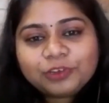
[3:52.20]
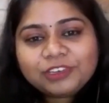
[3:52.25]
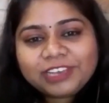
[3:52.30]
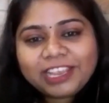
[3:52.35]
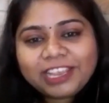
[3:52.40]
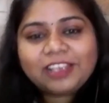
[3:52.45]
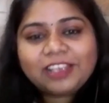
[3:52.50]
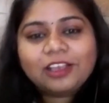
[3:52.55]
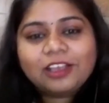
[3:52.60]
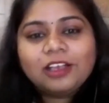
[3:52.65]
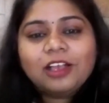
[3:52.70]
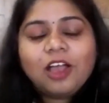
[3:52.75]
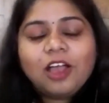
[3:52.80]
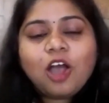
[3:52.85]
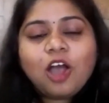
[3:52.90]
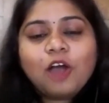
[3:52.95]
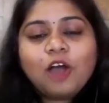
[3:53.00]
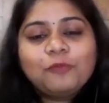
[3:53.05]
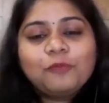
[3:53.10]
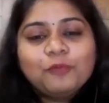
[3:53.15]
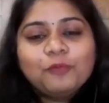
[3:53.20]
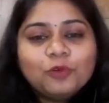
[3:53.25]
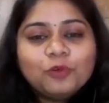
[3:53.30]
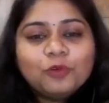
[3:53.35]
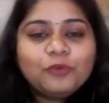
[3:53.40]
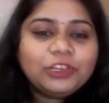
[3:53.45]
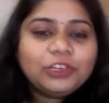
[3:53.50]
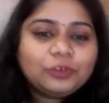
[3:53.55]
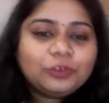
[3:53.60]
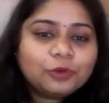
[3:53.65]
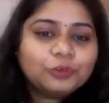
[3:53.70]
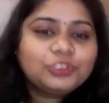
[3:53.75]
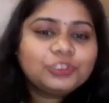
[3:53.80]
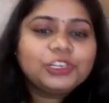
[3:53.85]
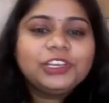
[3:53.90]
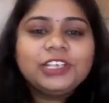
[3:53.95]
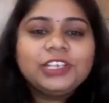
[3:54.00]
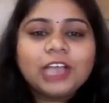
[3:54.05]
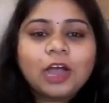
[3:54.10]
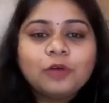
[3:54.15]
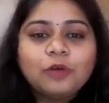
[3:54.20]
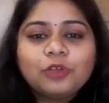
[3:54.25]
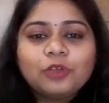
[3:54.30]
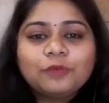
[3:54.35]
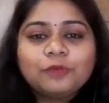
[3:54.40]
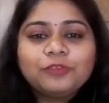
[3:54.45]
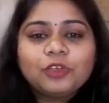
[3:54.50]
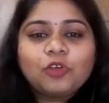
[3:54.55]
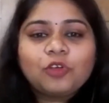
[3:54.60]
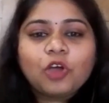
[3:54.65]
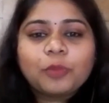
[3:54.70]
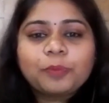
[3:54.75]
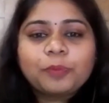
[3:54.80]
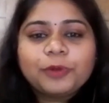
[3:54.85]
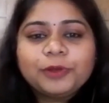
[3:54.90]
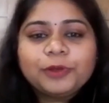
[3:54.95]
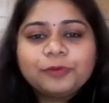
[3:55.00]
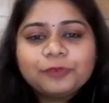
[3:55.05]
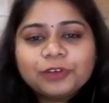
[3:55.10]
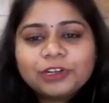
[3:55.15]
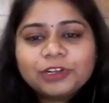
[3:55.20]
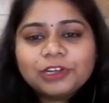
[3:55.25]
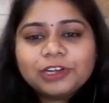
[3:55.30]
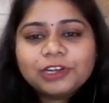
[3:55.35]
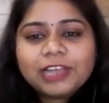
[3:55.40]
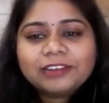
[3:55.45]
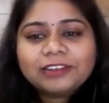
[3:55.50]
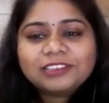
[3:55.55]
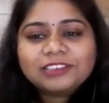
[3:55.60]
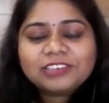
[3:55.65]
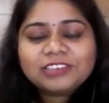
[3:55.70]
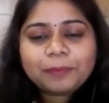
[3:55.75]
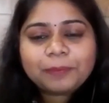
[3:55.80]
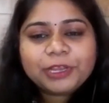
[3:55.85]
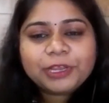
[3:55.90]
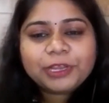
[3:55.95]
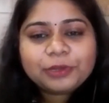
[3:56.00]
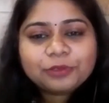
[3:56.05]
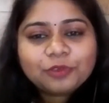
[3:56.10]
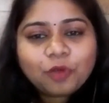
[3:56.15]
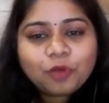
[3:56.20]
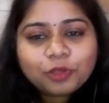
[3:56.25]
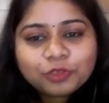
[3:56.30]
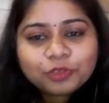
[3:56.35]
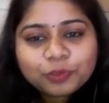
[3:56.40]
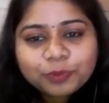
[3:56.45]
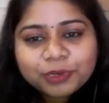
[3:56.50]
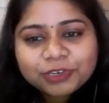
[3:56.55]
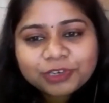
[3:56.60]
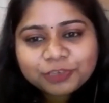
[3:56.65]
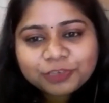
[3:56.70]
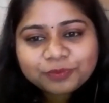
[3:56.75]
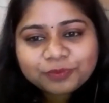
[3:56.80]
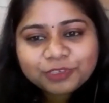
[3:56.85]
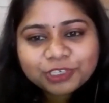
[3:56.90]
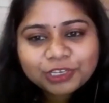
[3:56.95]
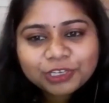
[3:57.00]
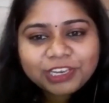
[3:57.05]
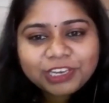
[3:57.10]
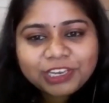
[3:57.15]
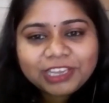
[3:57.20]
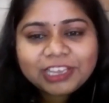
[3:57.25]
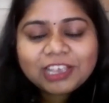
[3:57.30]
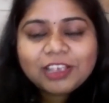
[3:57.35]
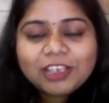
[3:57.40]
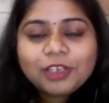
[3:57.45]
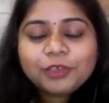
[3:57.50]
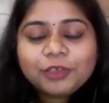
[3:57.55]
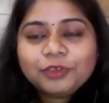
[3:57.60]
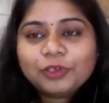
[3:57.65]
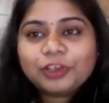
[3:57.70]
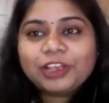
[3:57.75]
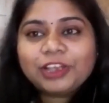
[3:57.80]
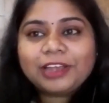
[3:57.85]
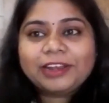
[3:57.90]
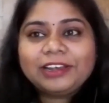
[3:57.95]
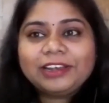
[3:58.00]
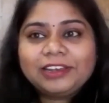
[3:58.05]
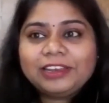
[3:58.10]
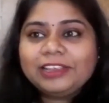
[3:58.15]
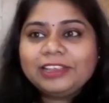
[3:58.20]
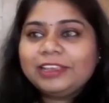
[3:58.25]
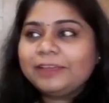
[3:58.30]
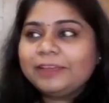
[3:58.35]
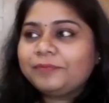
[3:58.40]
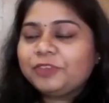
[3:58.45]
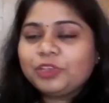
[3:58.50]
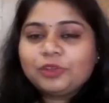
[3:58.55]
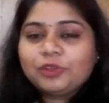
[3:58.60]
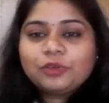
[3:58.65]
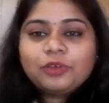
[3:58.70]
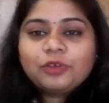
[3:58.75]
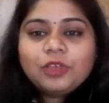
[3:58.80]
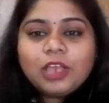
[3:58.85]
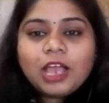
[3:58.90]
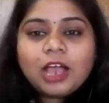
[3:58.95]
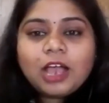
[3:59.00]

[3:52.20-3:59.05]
take of moving totally out of the corporate world and stepping into the entrepreneurship journey. You're currently you have